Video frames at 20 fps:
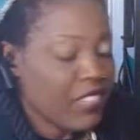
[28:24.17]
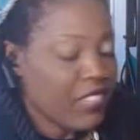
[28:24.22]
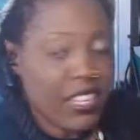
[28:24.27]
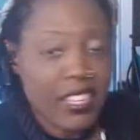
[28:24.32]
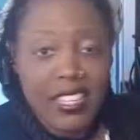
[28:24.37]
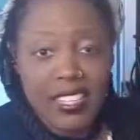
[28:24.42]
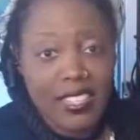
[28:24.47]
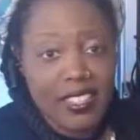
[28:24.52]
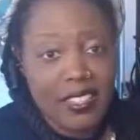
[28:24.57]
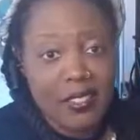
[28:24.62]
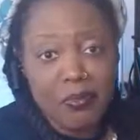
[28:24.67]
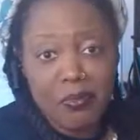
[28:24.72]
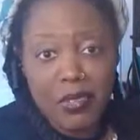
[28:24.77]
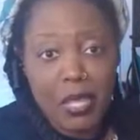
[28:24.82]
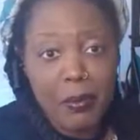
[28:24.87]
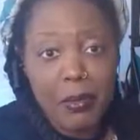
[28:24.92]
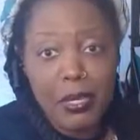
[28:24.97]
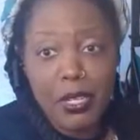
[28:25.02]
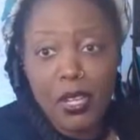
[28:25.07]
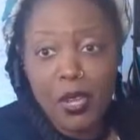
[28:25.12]
Again,
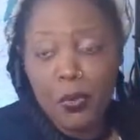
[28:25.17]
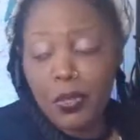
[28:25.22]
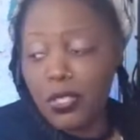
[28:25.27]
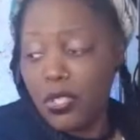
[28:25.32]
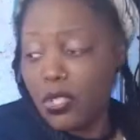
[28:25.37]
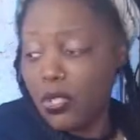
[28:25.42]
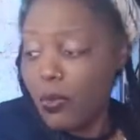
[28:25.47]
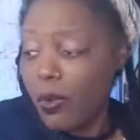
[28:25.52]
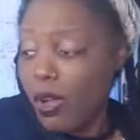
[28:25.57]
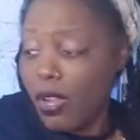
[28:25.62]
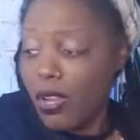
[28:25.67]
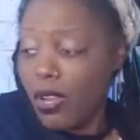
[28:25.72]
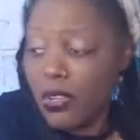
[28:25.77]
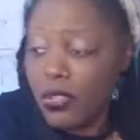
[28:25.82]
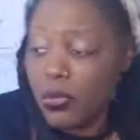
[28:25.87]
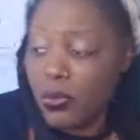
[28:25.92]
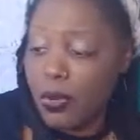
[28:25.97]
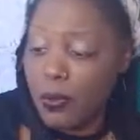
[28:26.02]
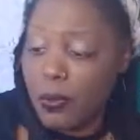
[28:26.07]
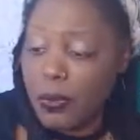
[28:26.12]
let me know what you all are
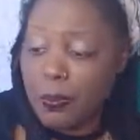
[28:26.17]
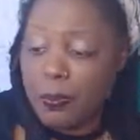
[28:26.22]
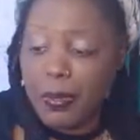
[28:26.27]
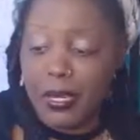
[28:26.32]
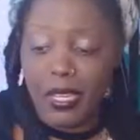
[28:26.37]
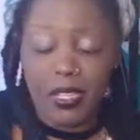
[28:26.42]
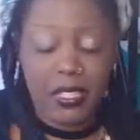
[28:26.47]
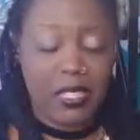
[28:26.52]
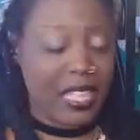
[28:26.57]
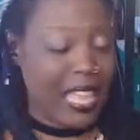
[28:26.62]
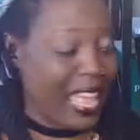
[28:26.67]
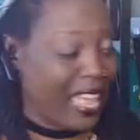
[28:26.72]
doing with beets.